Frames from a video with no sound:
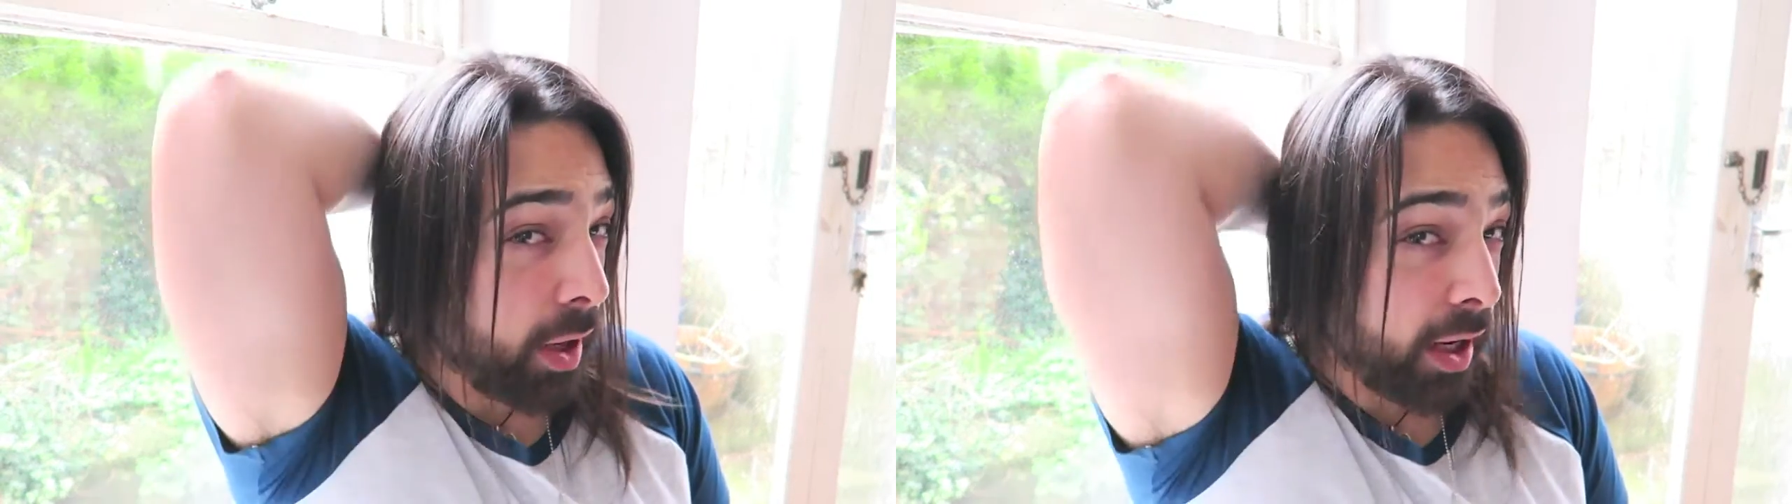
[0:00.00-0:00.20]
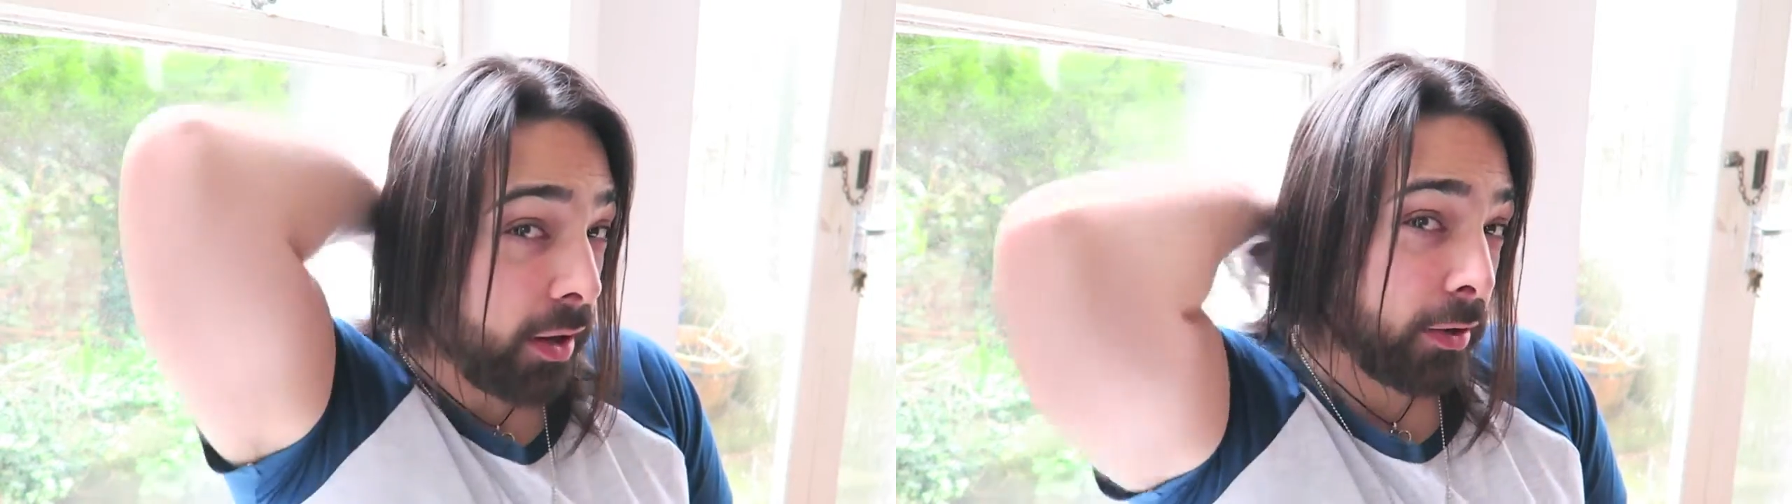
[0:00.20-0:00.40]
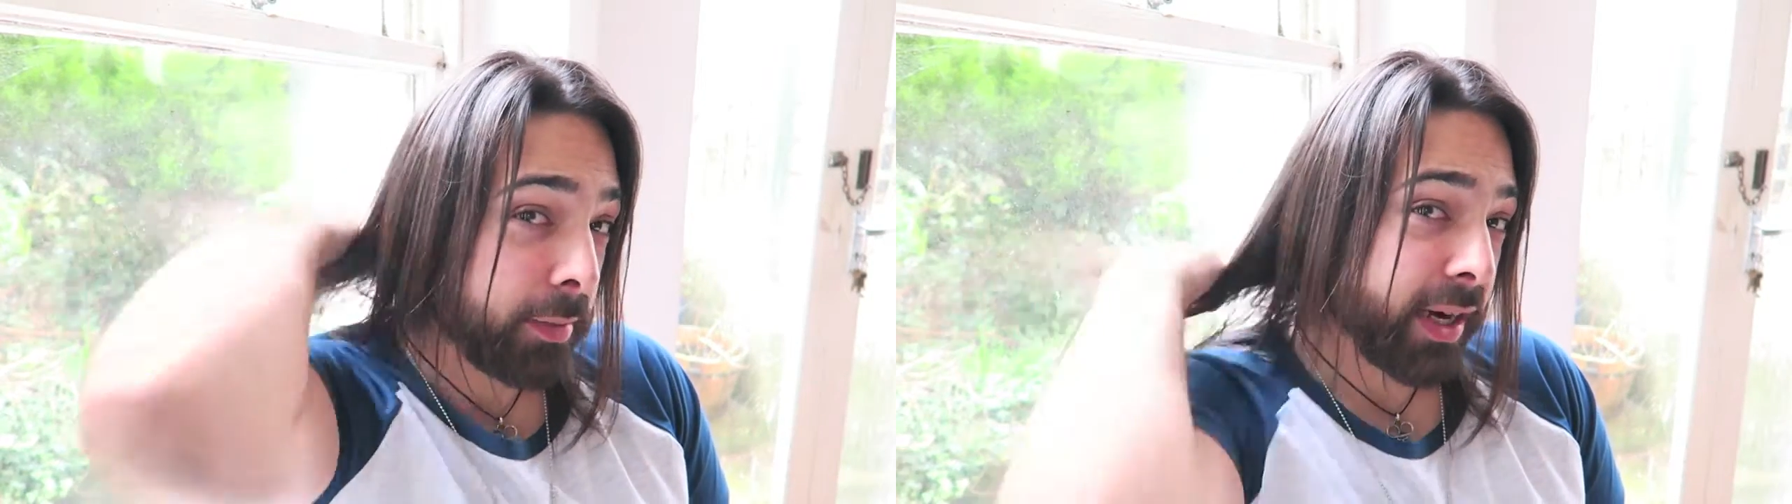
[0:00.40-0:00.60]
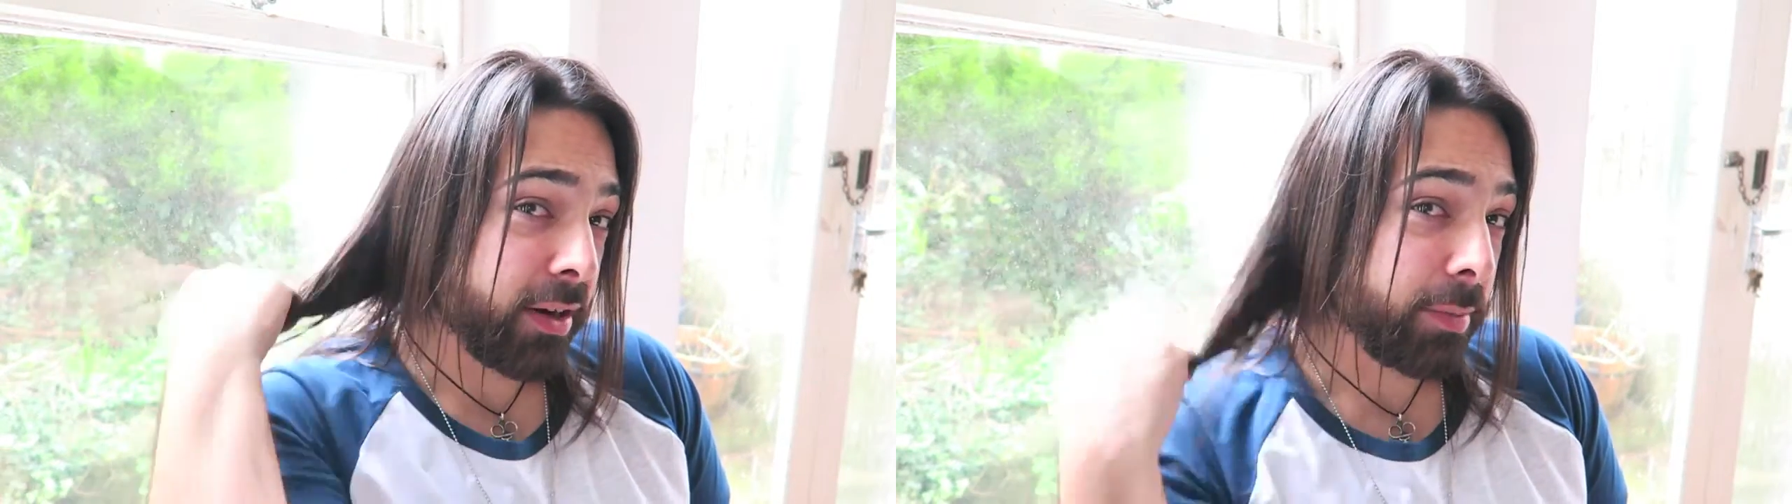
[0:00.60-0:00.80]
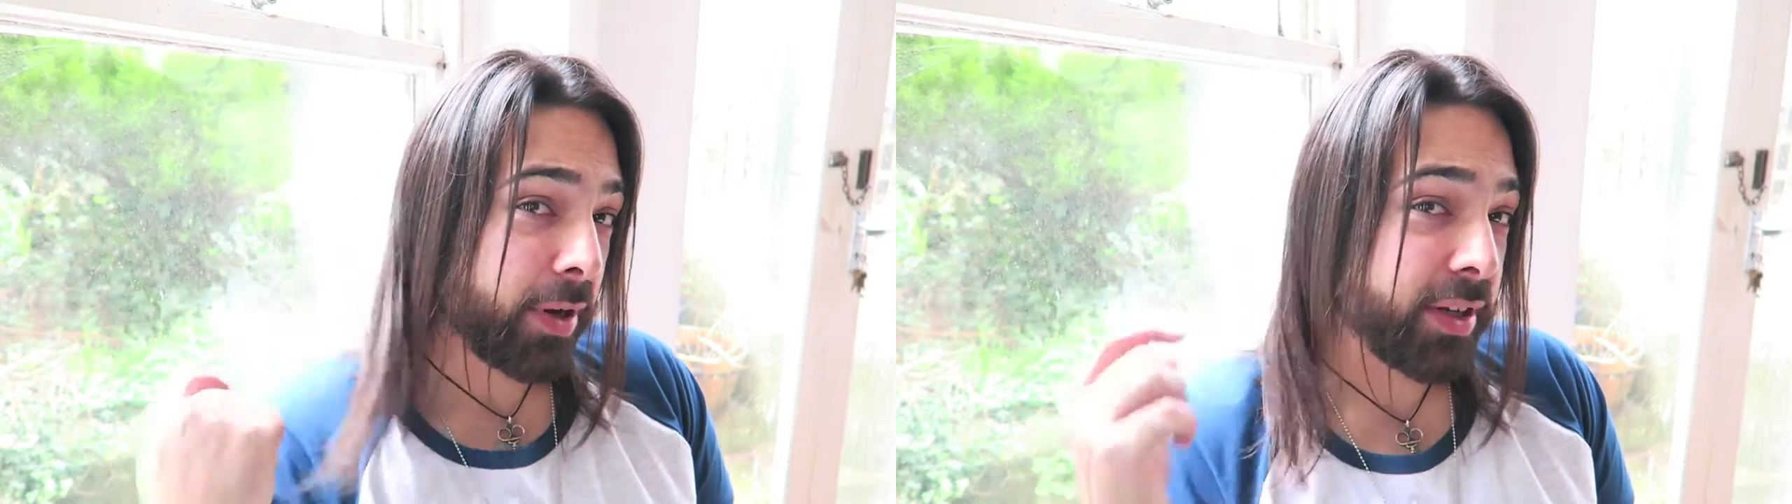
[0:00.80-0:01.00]
like I'll hold my hair
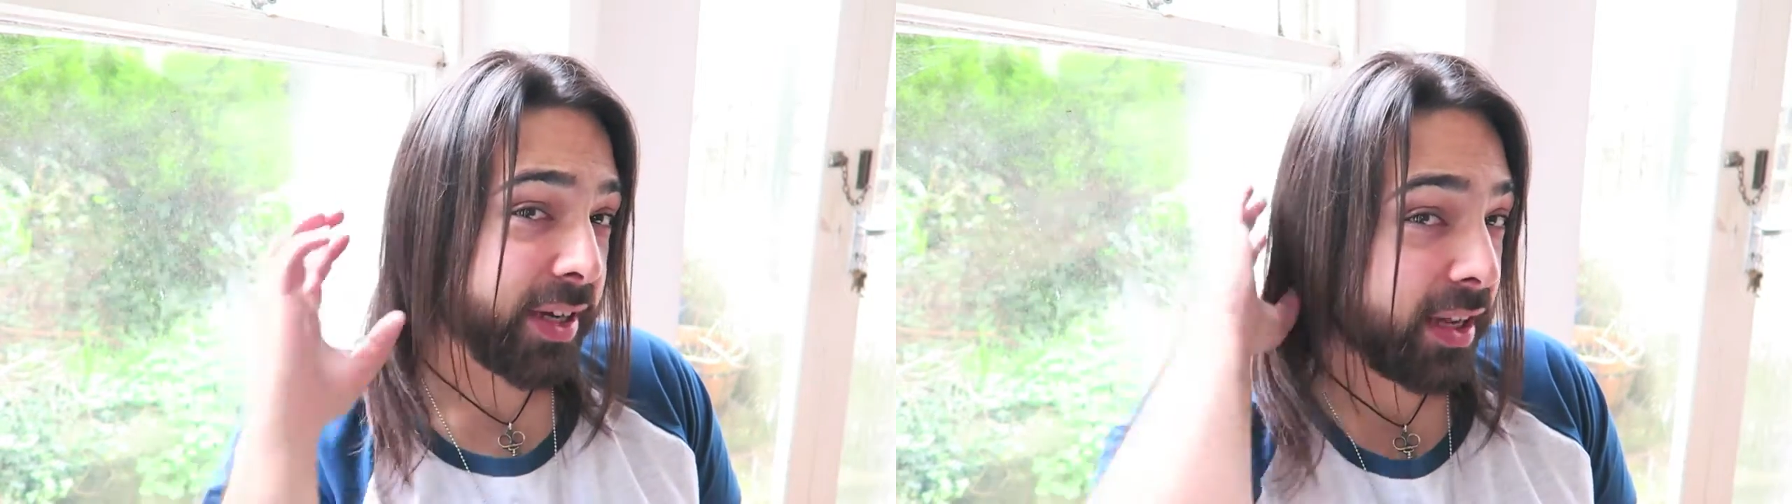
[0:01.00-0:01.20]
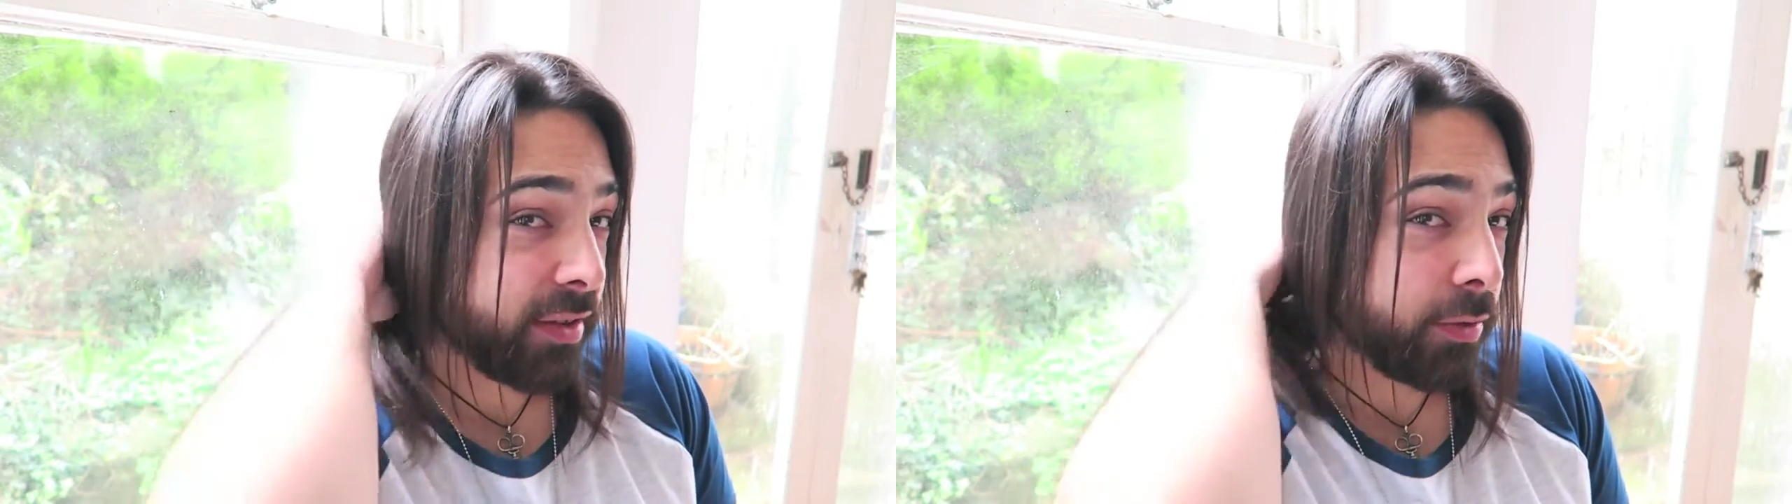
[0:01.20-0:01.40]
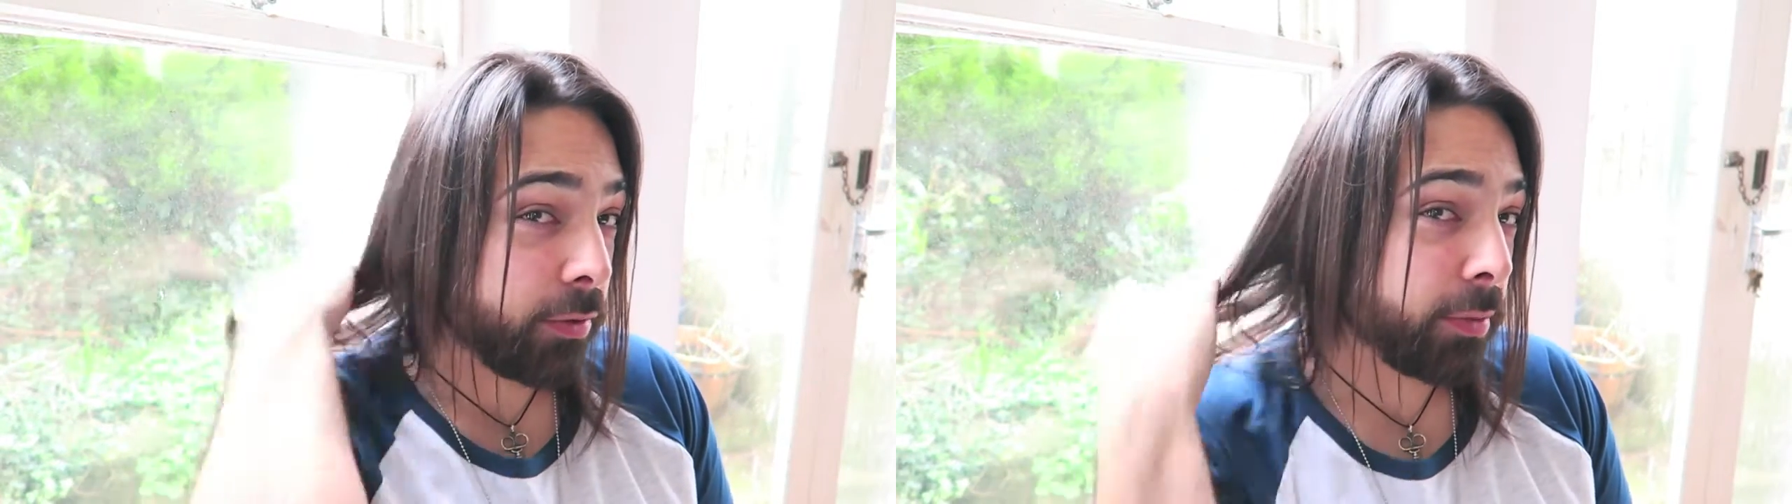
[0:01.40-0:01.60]
in a ponytail and do